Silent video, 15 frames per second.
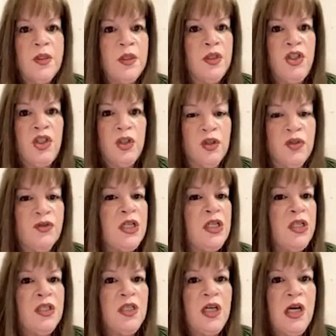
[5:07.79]
the
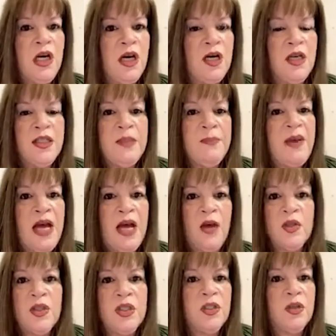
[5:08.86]
children,
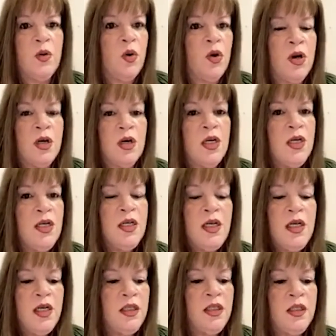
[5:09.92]
spouse, or
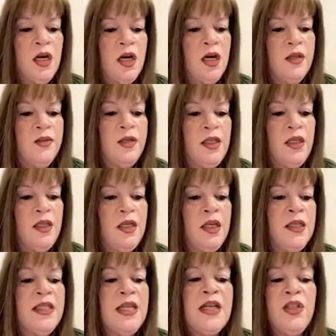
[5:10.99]
the
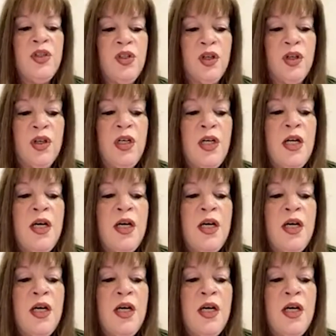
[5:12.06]
executor